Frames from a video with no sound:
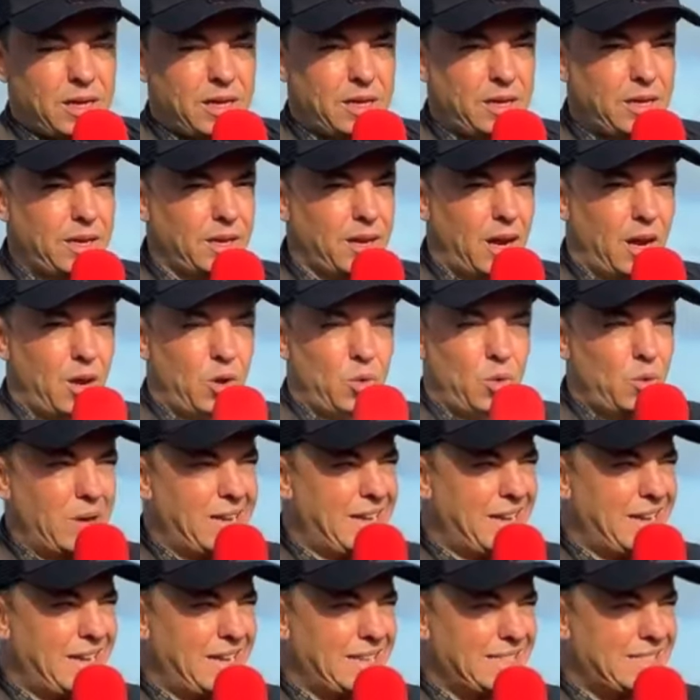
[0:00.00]
you know,
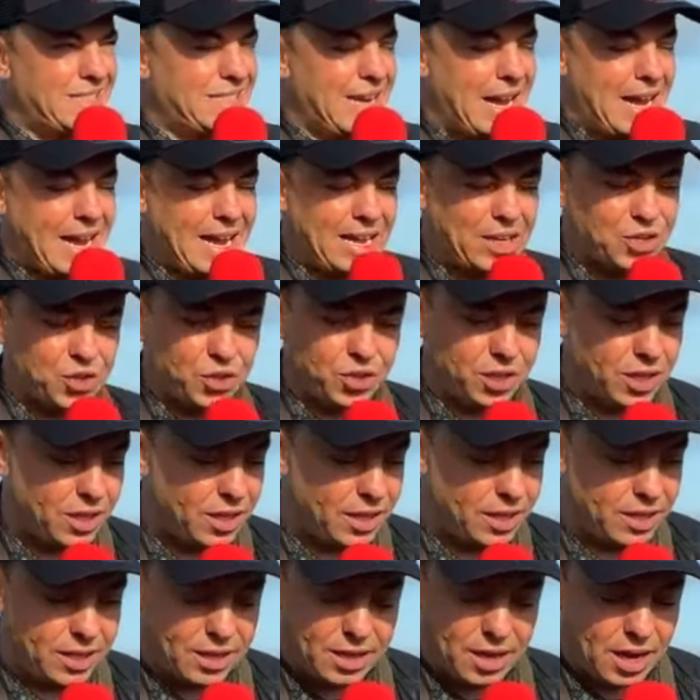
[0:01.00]
it's
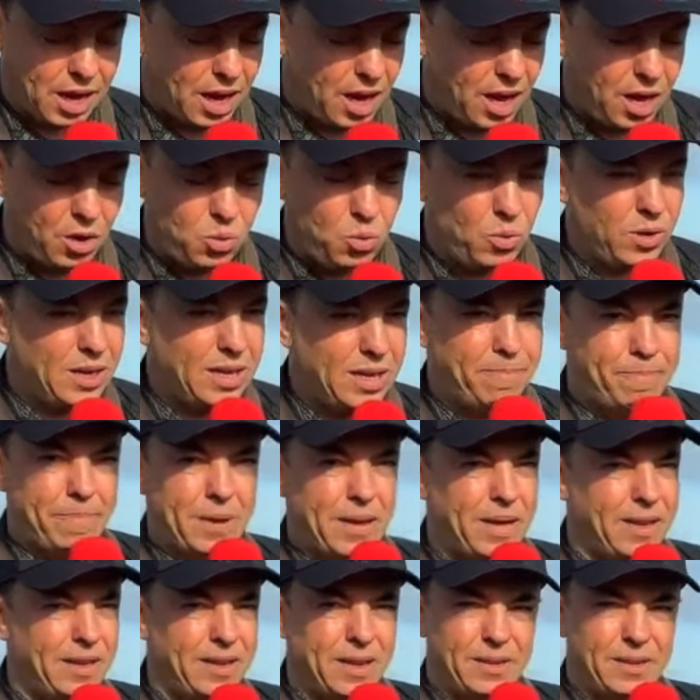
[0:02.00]
actually only been,